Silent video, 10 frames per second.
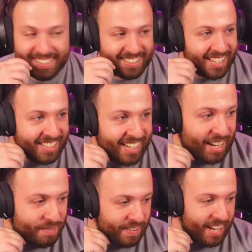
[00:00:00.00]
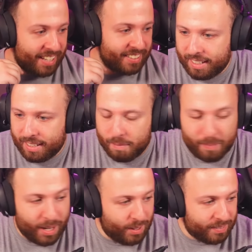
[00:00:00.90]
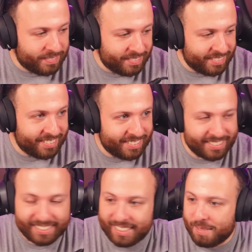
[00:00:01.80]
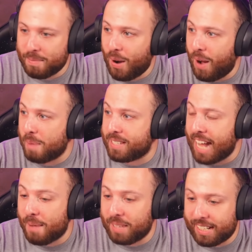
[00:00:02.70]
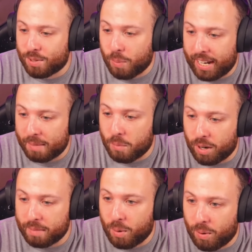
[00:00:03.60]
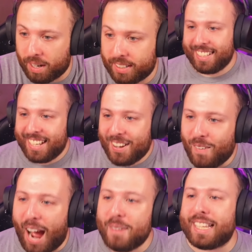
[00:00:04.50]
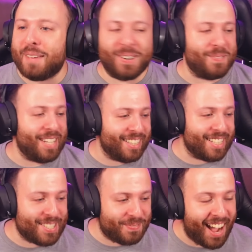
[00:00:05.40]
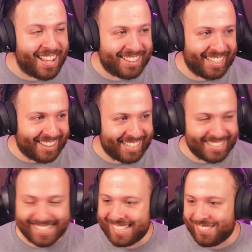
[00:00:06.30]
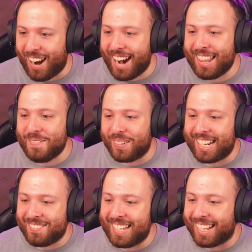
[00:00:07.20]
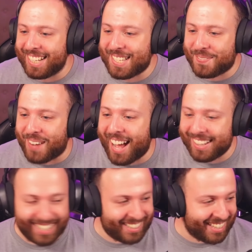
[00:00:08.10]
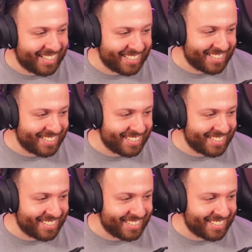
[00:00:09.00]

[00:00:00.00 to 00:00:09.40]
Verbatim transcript: And then I got fat. Bro. Bro, I'm, I'm like sweating more and more. Why would they put me on the spot like this? Why are they putting me on the spot like this?